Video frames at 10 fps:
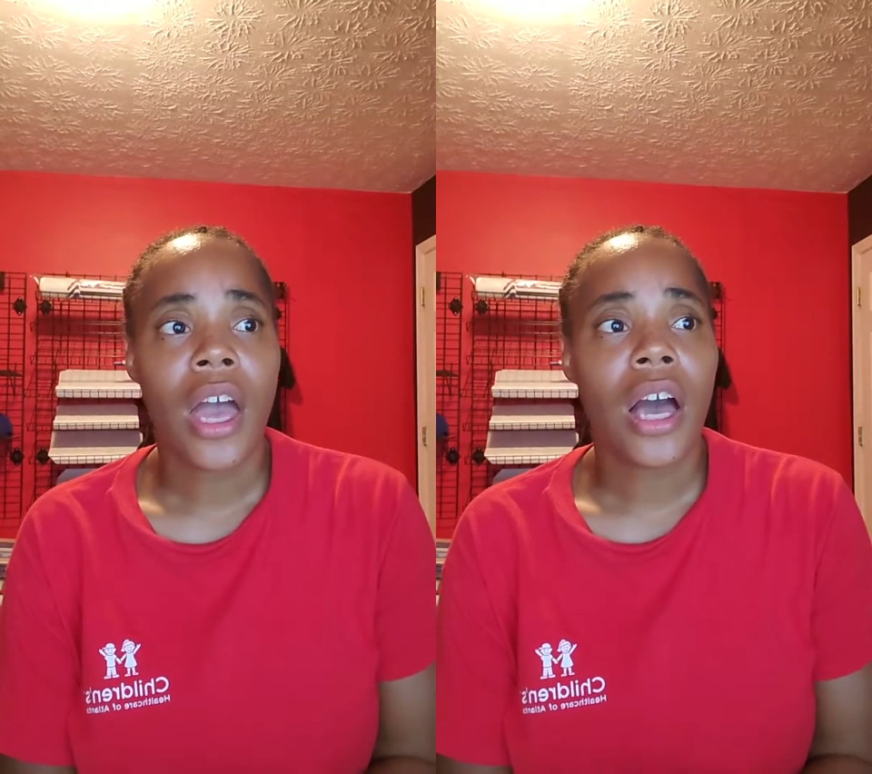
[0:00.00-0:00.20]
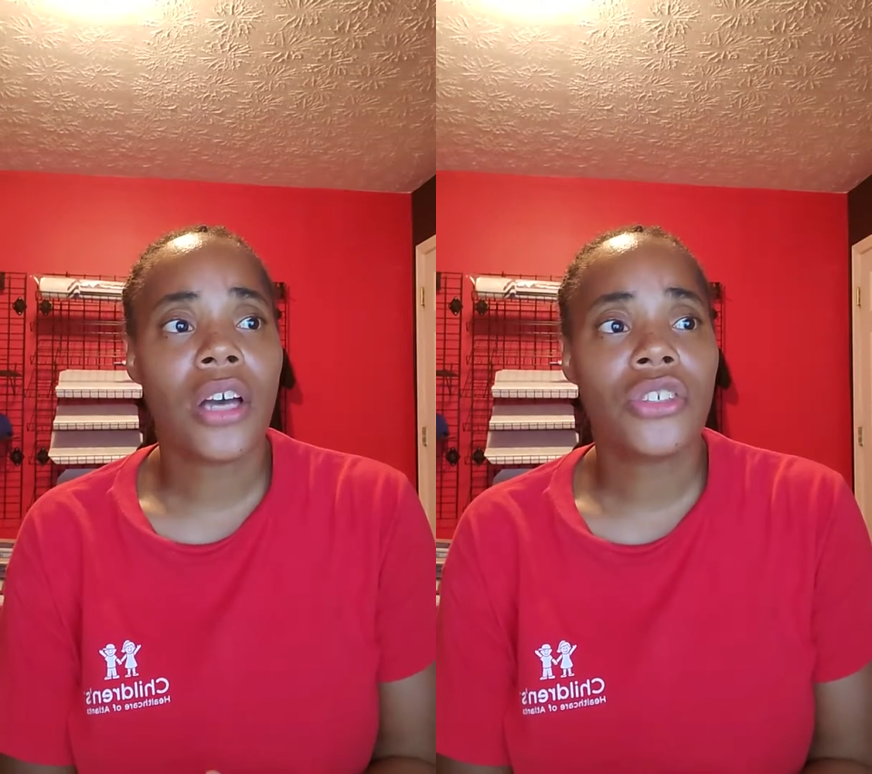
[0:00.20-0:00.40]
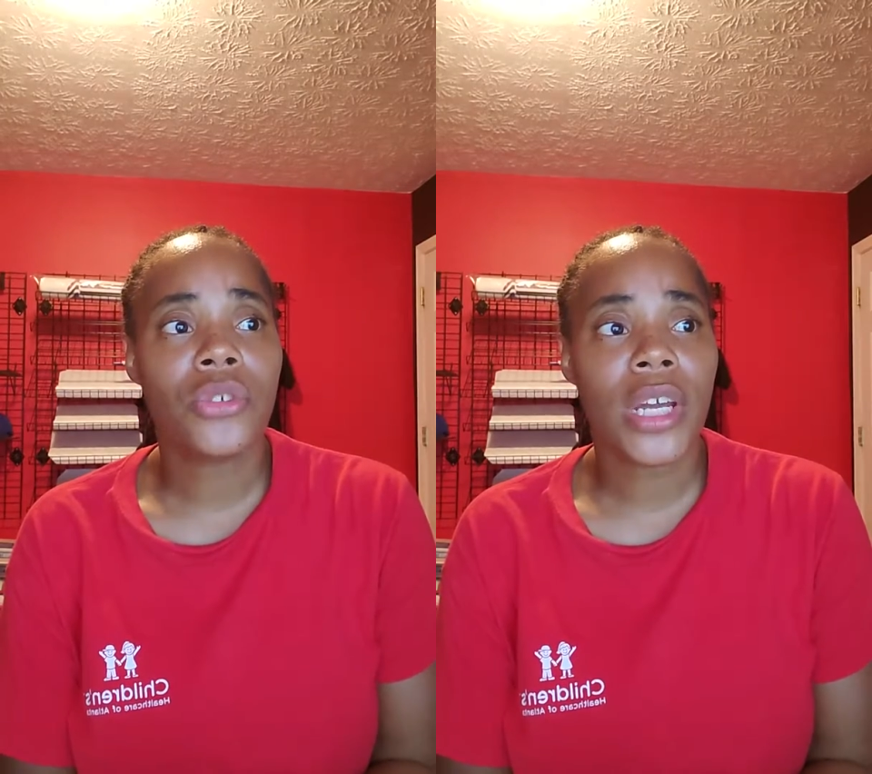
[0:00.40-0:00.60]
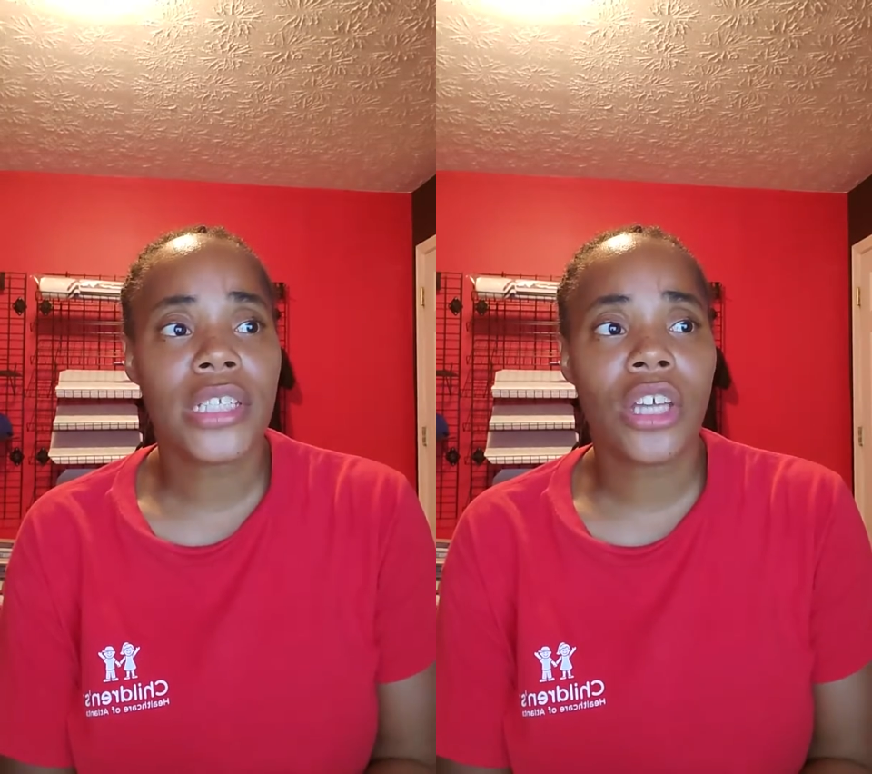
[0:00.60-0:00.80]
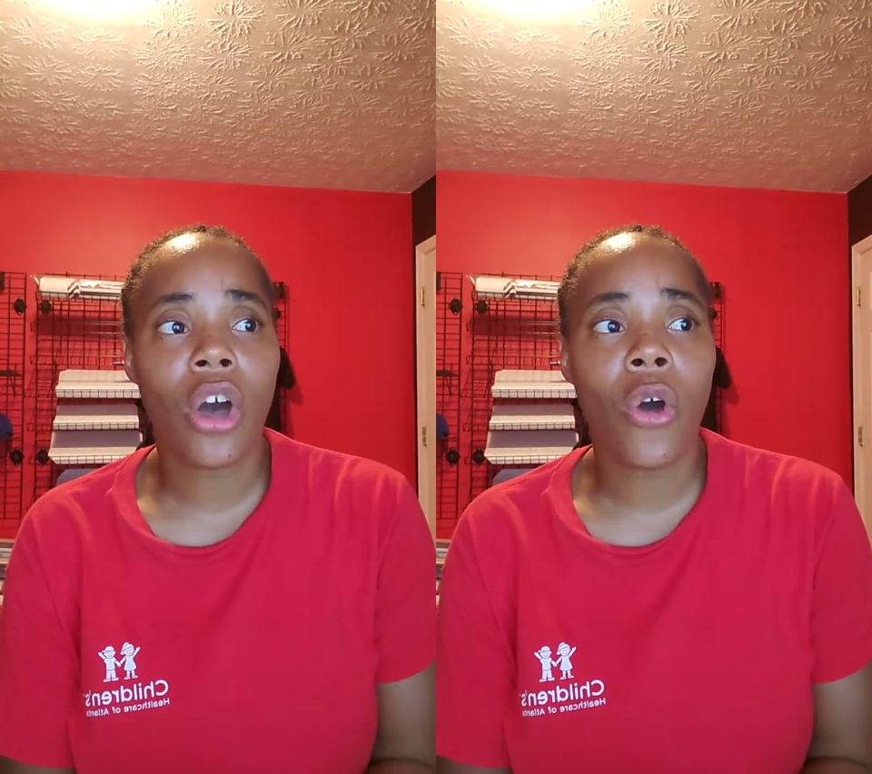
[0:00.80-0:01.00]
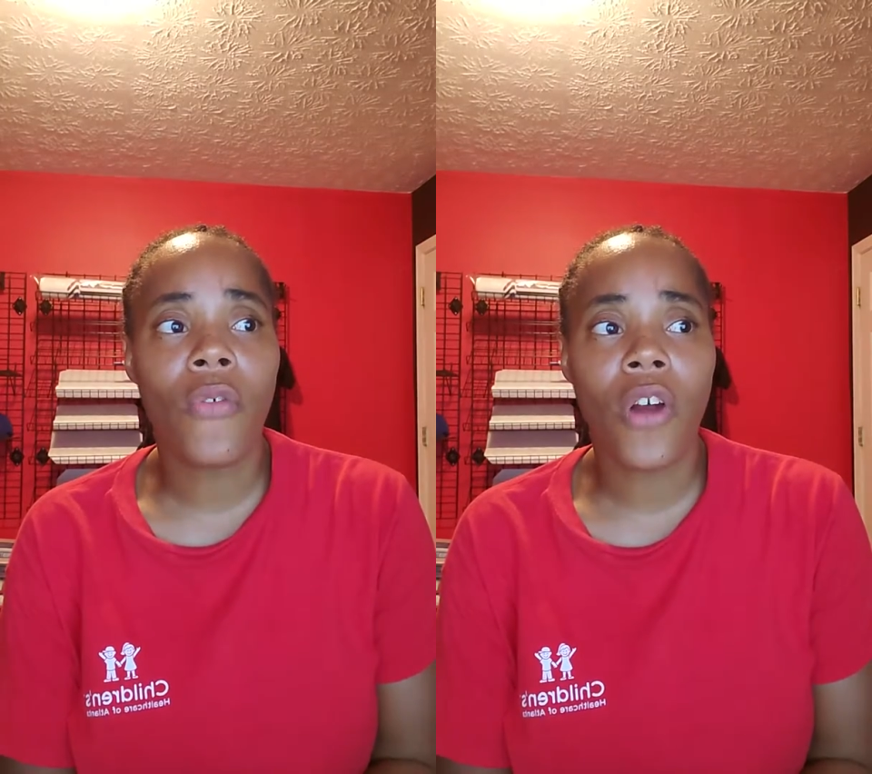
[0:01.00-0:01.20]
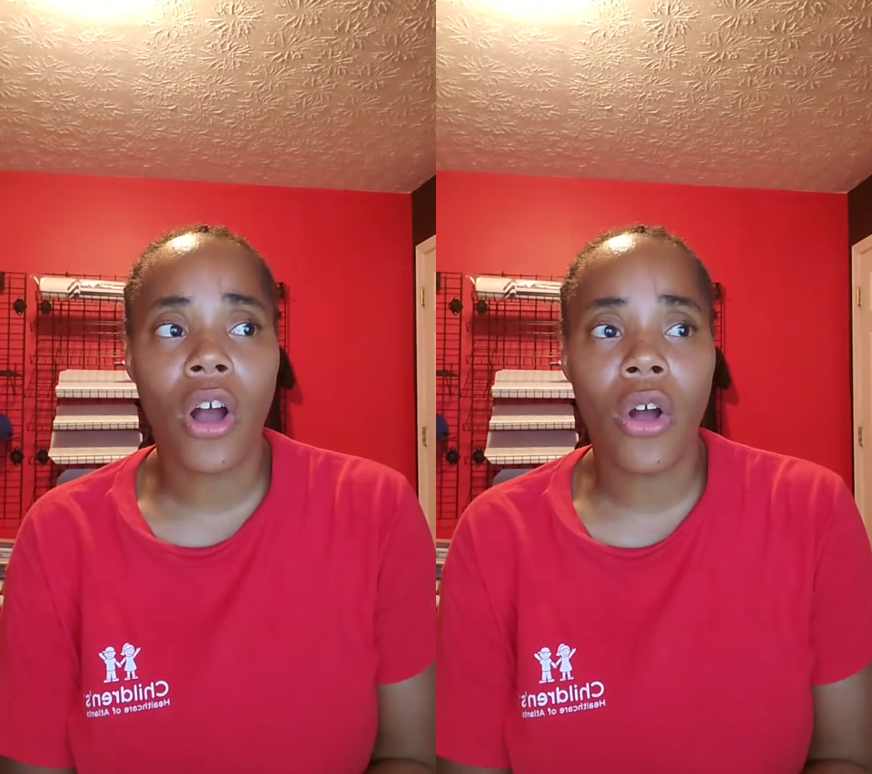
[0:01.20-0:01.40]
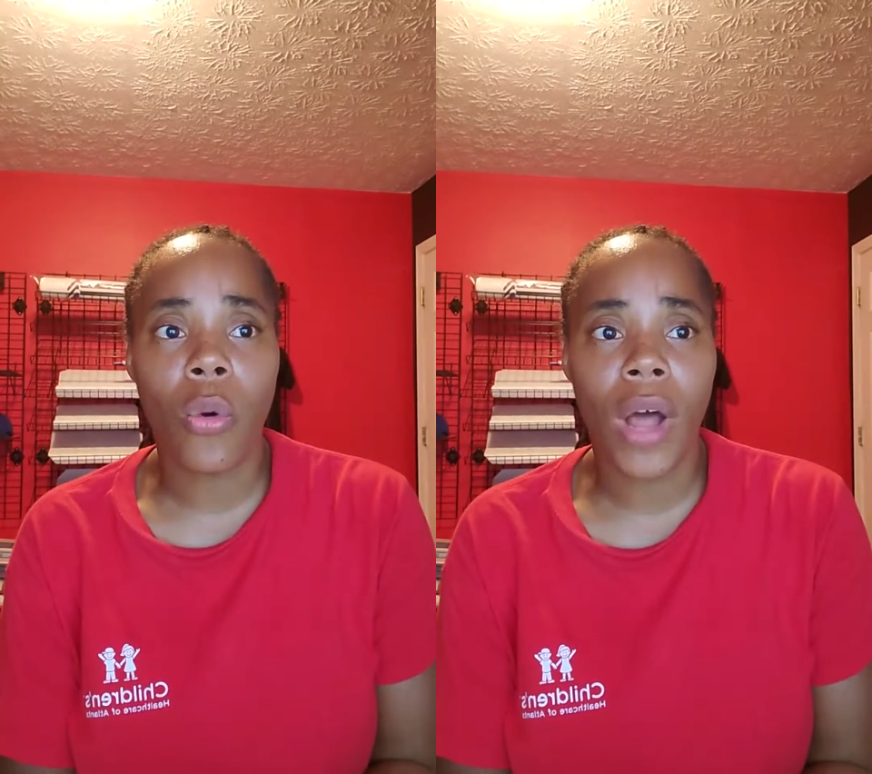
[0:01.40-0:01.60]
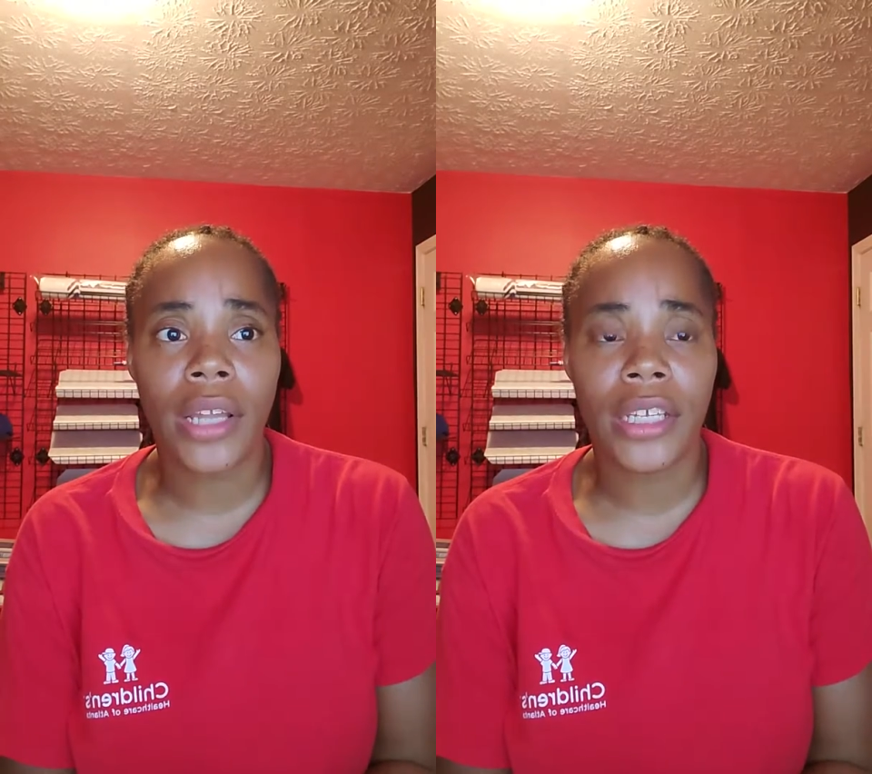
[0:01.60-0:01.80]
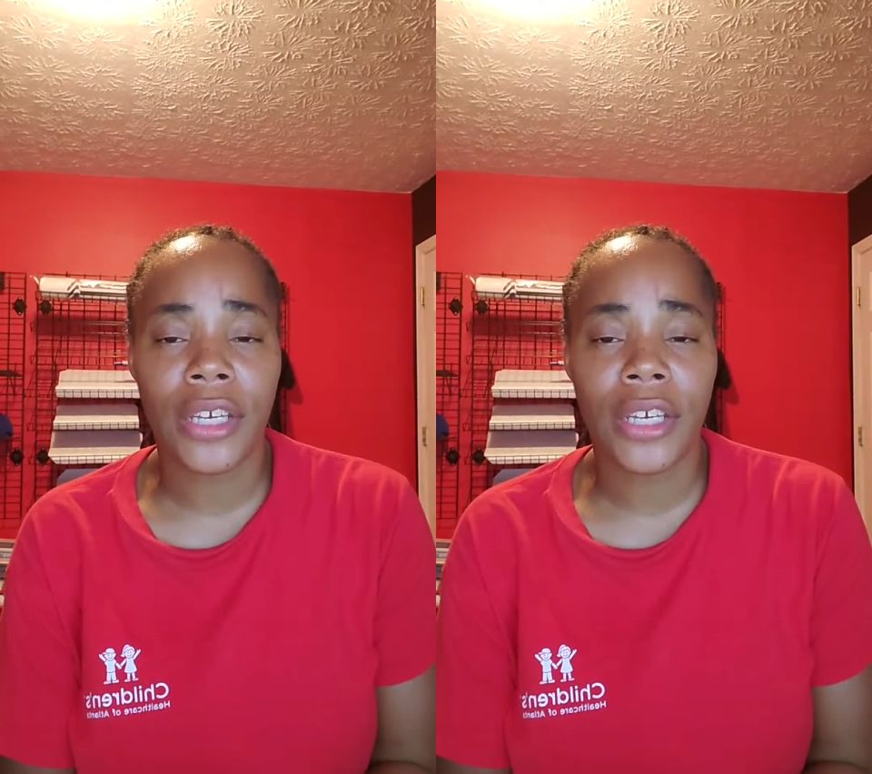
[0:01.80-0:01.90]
address the overall quality